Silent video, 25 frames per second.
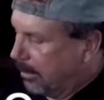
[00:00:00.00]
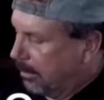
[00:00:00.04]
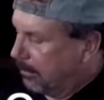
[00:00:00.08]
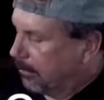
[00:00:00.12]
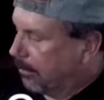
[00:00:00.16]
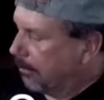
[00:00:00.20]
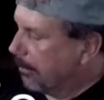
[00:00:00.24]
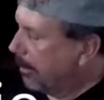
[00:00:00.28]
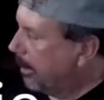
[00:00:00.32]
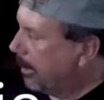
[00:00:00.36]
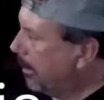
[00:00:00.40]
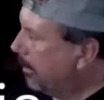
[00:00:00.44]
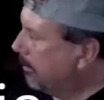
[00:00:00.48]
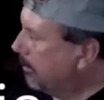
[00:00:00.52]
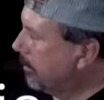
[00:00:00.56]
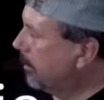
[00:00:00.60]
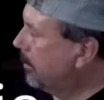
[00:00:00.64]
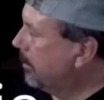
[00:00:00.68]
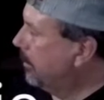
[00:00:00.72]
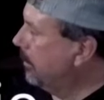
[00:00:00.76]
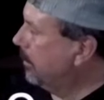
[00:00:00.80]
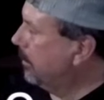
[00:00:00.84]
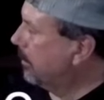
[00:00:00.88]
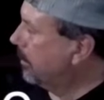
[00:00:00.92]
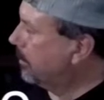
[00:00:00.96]
from now, I'm
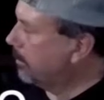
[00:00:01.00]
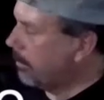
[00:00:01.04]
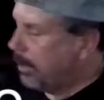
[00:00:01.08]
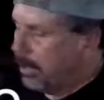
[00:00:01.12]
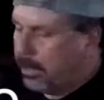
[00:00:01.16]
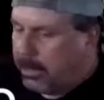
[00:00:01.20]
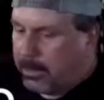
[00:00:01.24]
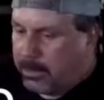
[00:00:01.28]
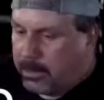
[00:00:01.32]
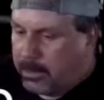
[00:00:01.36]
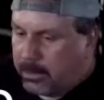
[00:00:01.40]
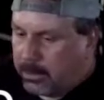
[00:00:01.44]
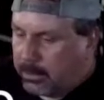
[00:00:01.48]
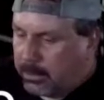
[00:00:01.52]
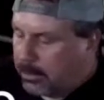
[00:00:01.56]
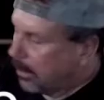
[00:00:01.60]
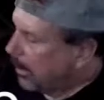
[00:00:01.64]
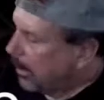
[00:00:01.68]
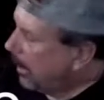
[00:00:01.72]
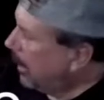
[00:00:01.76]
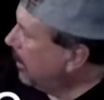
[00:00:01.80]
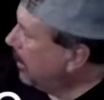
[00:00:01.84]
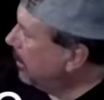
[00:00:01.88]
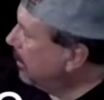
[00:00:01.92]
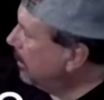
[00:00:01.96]
just doing the swing, the
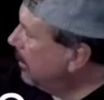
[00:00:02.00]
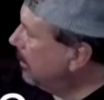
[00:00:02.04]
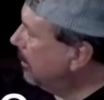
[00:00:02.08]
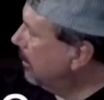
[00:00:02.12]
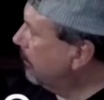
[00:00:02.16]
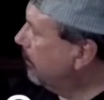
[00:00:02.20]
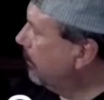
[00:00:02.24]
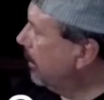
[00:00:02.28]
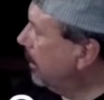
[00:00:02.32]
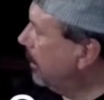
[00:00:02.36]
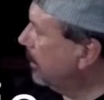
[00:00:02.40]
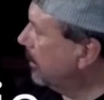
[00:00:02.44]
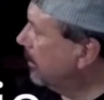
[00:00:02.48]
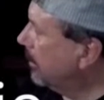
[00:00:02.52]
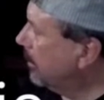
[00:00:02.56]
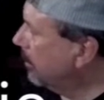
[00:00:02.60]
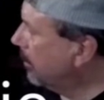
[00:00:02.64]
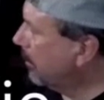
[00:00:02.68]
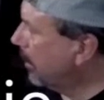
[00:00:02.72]
Latin, the funk, the